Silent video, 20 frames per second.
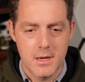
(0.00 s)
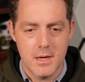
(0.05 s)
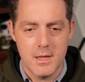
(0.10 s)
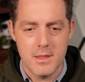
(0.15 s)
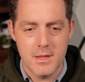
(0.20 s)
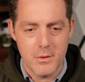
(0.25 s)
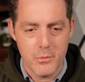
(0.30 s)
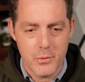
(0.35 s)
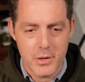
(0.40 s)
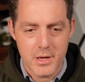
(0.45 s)
And
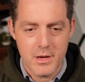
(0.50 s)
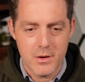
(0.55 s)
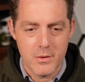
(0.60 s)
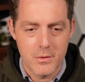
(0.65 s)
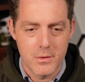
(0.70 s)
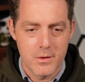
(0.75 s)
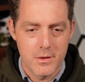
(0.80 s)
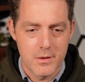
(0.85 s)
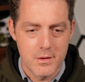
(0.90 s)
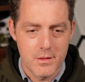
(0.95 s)
there we
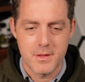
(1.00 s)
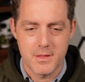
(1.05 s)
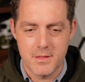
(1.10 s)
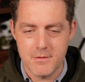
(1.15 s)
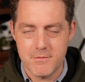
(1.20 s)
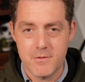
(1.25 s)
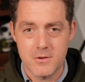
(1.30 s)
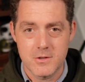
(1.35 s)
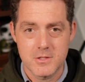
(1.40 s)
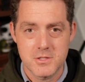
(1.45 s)
go, the
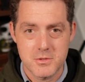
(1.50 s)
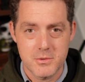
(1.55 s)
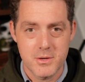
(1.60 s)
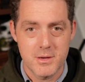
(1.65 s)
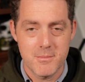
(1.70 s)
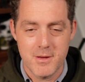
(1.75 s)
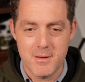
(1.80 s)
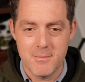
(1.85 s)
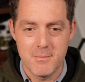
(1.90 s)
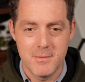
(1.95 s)
first three
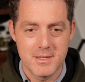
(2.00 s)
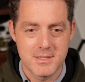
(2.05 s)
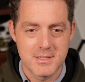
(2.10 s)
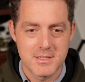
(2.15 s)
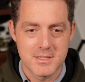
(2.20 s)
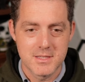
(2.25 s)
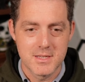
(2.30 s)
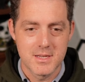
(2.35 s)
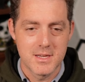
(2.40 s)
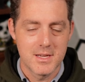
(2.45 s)

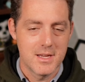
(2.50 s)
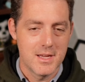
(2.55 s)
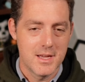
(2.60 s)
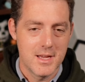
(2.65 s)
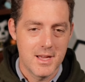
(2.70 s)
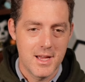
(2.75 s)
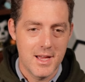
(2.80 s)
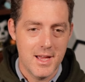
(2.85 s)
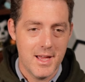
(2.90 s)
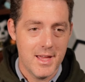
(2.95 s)
amendments.
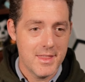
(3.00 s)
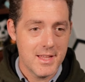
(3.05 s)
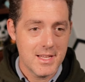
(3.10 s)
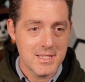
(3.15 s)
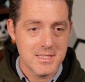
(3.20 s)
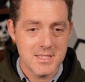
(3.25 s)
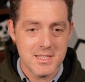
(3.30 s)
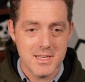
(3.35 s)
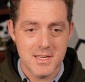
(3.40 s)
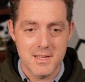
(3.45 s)
And
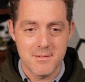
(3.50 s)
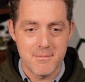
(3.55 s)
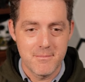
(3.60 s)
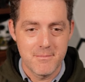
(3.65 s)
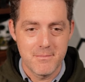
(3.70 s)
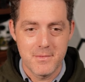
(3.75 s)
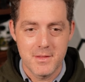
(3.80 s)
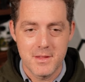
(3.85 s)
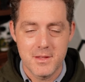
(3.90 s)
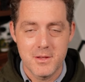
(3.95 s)
that's it.
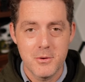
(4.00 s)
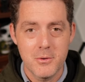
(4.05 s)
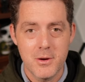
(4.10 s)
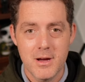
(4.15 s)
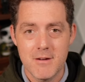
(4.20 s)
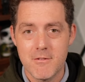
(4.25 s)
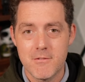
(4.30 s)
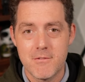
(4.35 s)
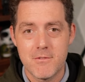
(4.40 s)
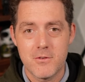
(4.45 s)
You
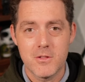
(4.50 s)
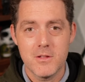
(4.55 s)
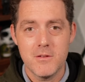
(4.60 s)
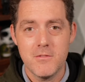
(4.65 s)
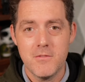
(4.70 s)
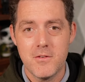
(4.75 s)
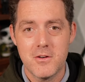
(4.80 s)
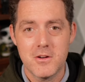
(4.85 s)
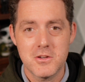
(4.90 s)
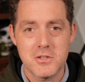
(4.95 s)
have a fully
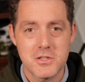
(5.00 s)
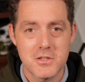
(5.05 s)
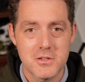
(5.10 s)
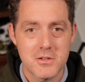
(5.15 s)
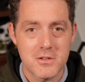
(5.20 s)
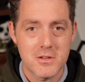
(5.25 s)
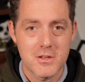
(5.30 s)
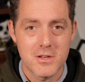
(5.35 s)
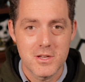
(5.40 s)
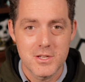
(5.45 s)

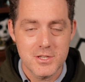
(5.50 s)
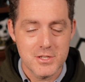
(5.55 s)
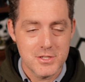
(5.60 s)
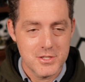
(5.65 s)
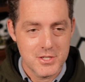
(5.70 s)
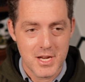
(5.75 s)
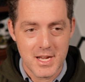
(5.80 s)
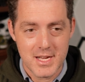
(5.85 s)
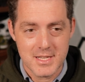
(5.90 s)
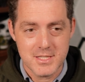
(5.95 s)
functional
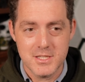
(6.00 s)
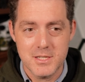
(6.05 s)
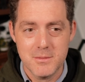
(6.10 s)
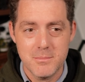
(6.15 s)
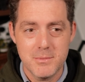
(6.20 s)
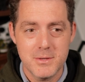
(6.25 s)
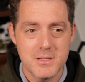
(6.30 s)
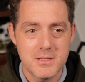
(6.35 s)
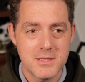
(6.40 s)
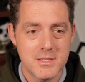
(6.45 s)

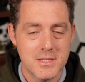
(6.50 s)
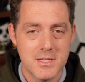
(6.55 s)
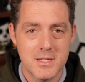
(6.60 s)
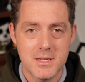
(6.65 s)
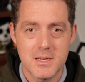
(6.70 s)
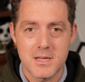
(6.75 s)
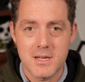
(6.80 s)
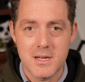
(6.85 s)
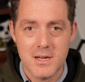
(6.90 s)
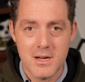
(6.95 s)

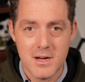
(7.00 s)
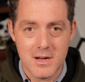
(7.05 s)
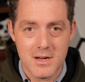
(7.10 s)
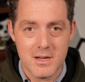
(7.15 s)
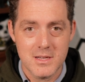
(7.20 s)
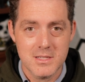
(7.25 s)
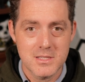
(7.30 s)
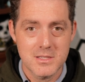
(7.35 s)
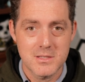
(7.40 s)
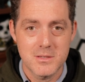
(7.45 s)
ChatGPT
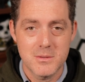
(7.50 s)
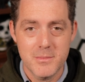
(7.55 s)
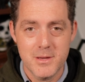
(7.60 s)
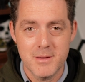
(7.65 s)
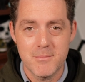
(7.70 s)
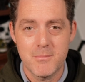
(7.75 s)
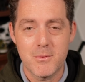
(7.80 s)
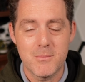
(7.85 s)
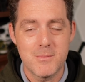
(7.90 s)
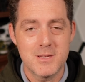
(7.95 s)
custom
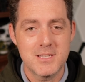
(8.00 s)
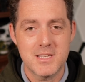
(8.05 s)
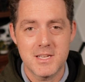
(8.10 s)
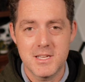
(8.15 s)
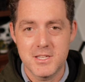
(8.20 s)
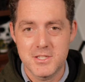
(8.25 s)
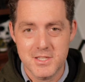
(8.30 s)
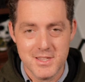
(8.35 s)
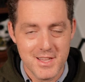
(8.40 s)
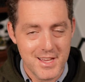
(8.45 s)

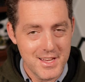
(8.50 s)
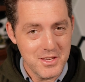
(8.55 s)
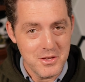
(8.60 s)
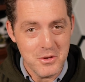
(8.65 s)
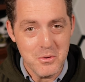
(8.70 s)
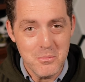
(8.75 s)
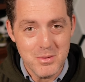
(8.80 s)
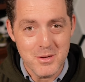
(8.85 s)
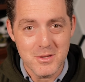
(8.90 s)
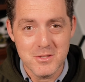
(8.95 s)
implementation that
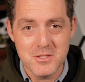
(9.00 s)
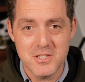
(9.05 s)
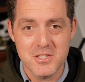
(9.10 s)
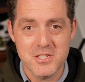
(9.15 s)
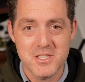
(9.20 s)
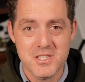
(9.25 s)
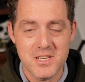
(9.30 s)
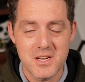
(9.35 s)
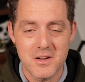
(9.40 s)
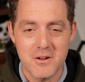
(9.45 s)
you built
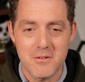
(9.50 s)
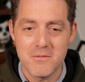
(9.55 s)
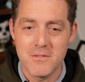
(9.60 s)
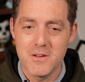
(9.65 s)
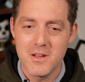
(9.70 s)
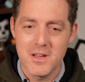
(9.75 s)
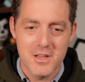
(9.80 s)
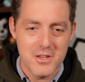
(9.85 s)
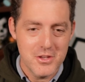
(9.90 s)
yourself.